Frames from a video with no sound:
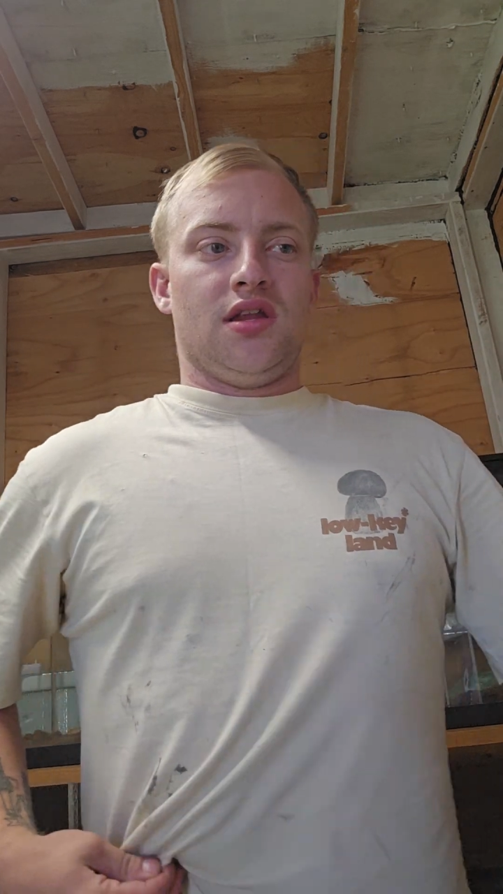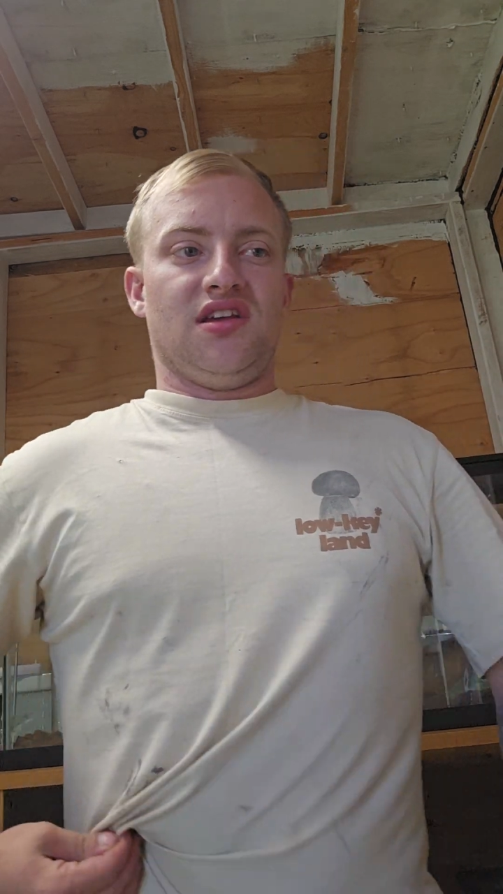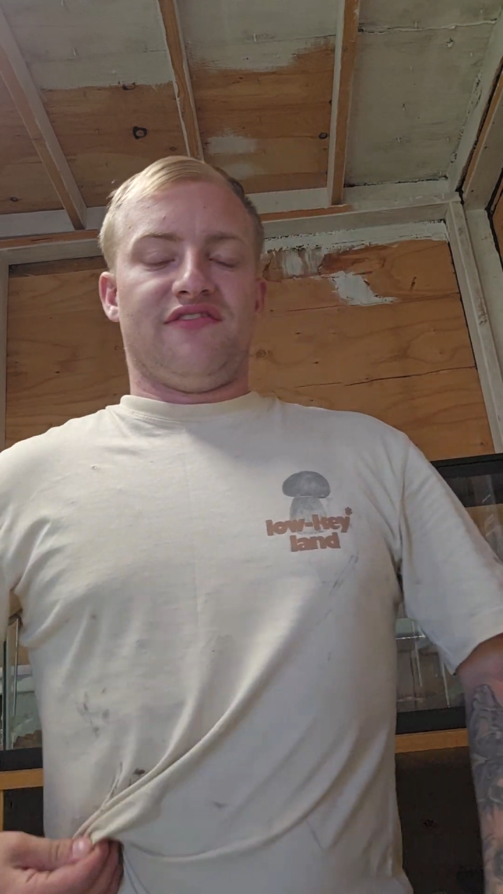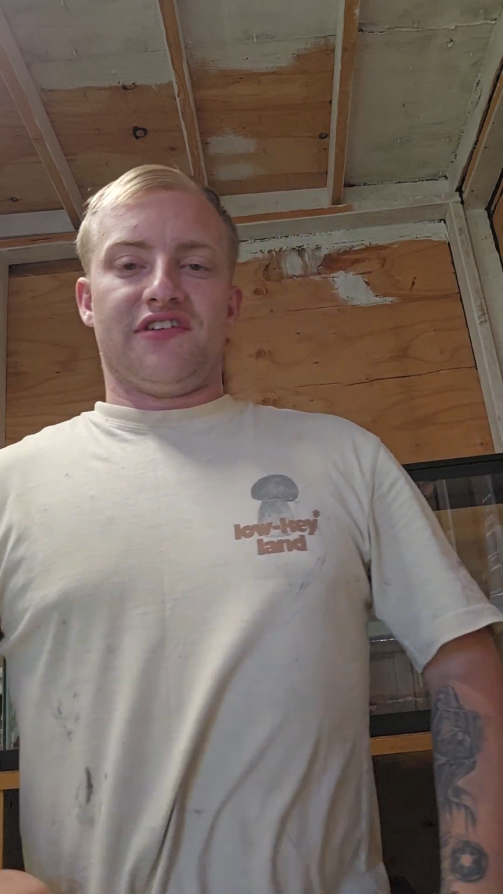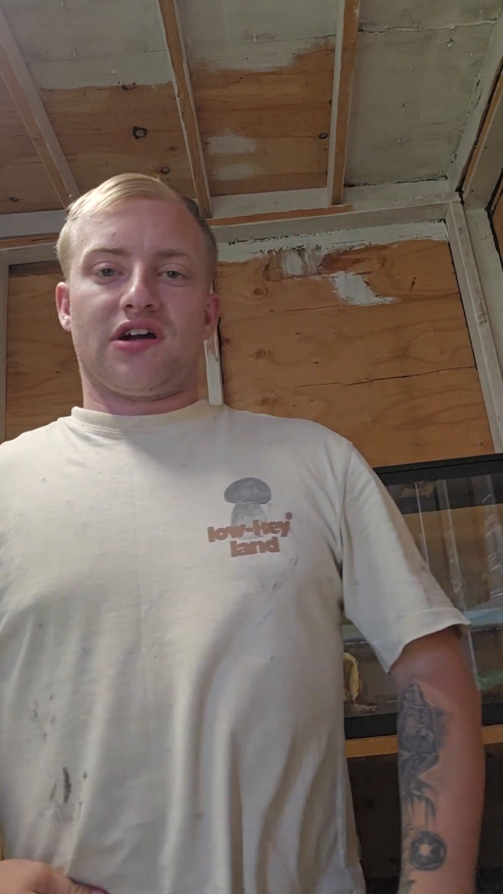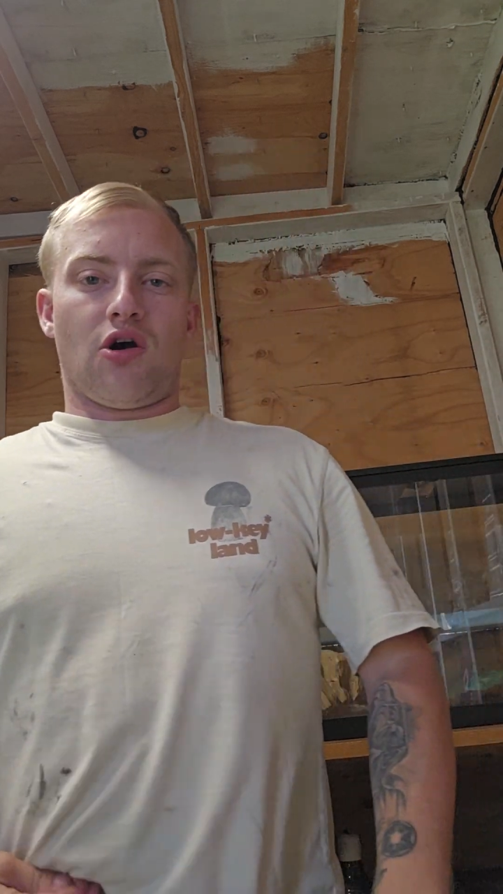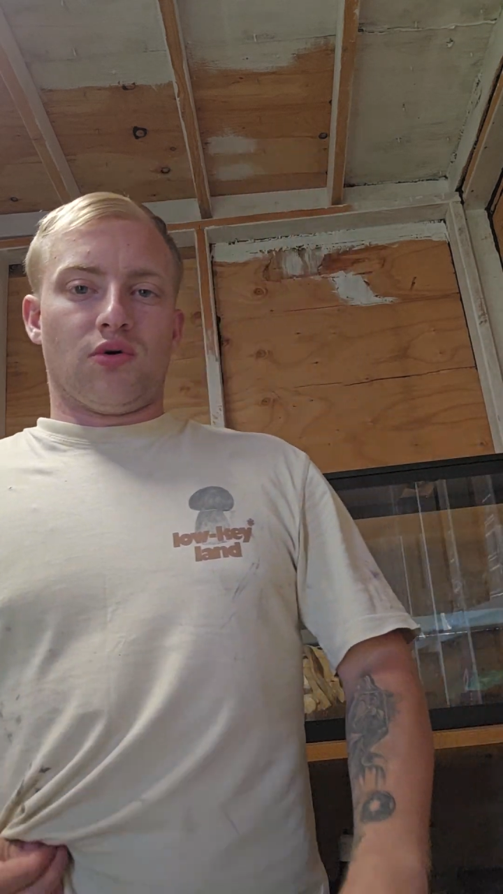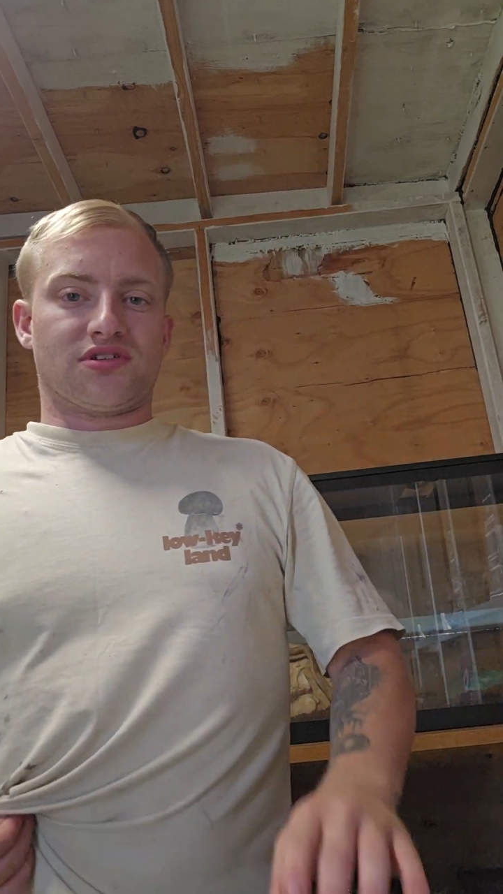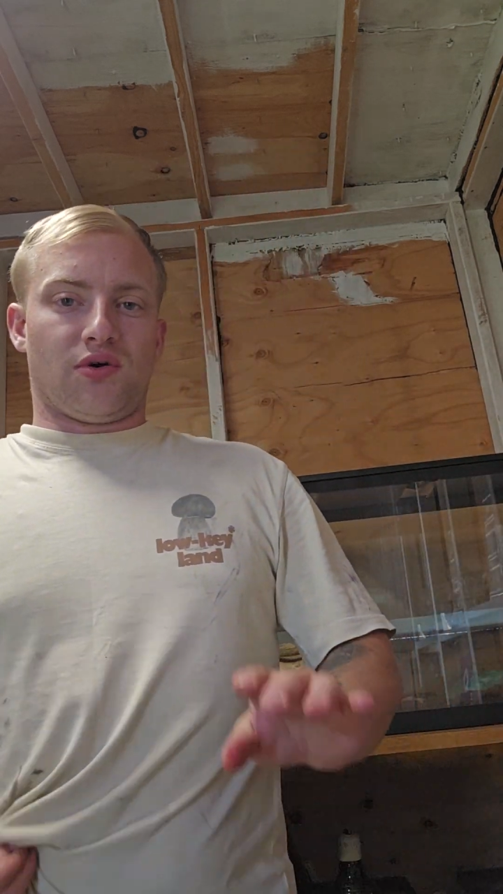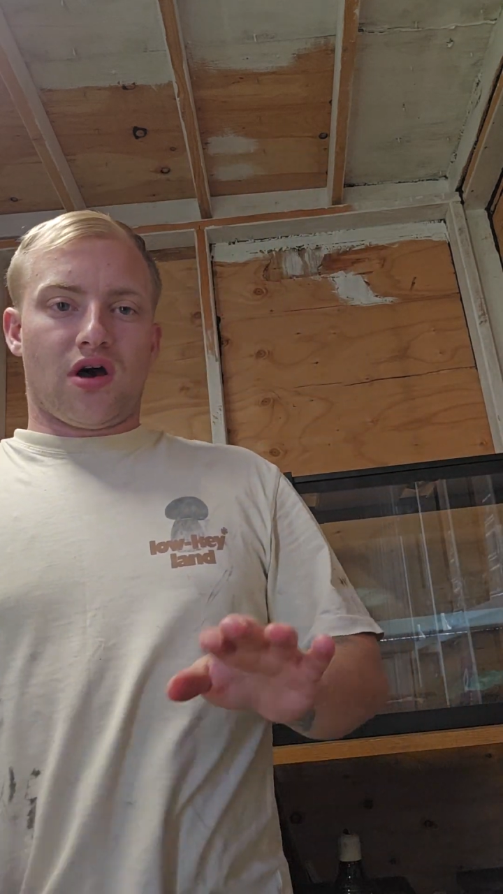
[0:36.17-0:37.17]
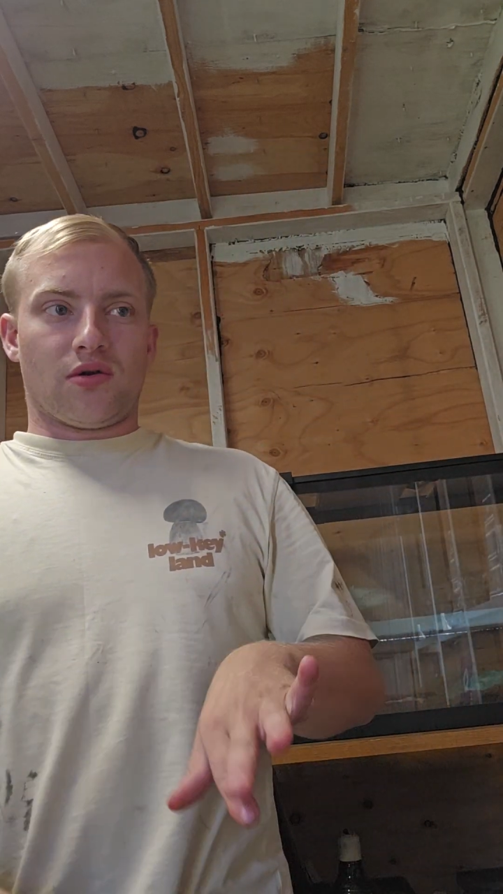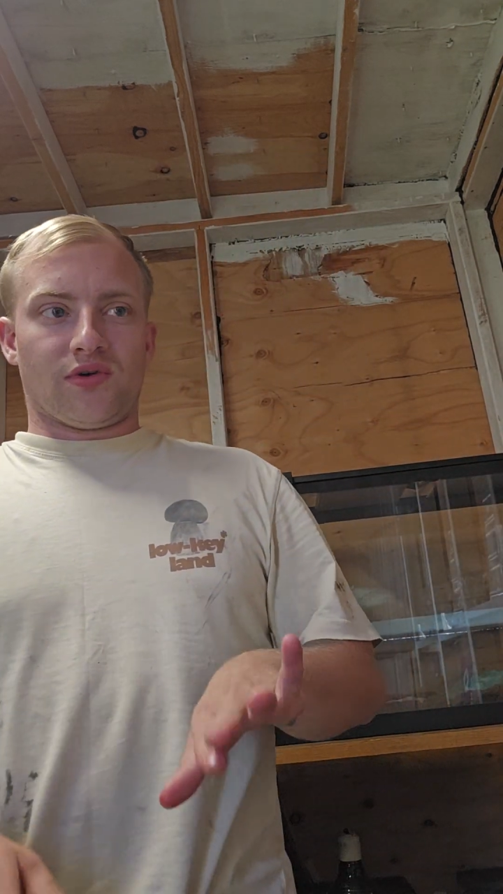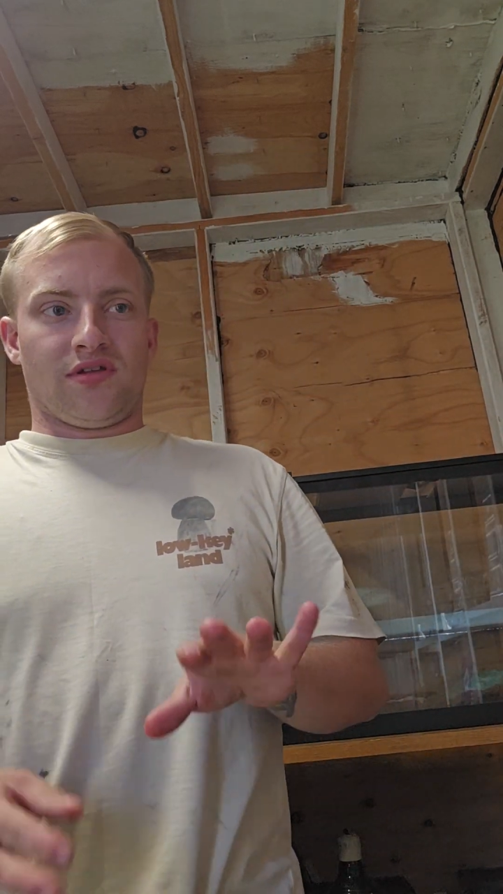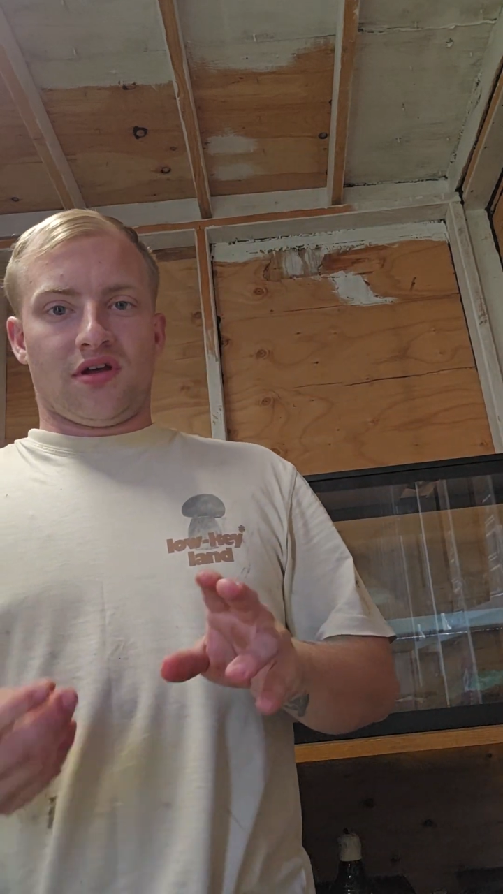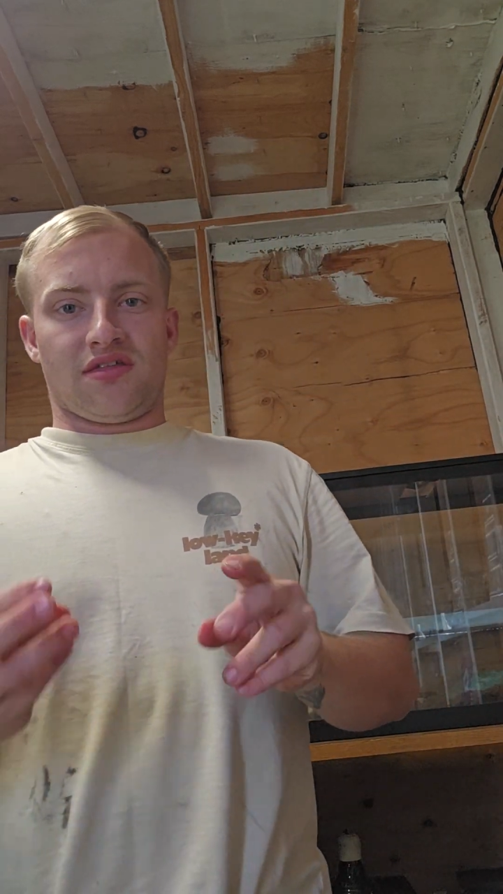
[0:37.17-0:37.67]
Need to figure out what's going
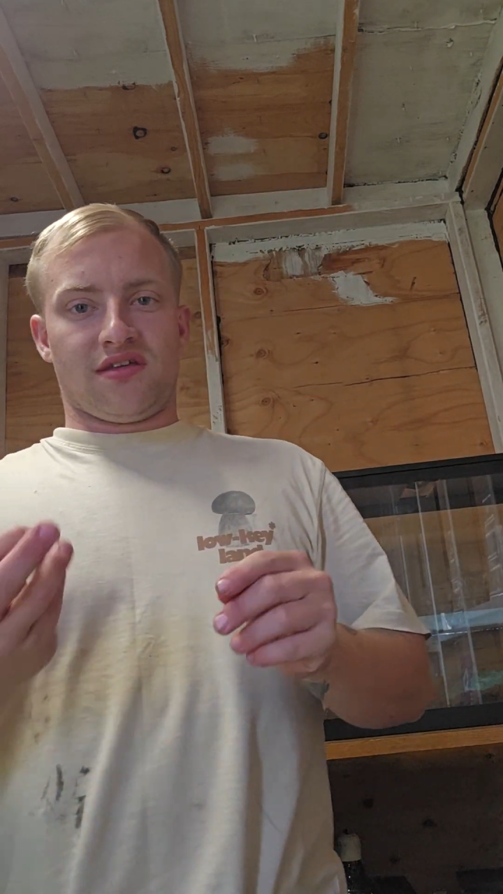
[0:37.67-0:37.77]
on with it.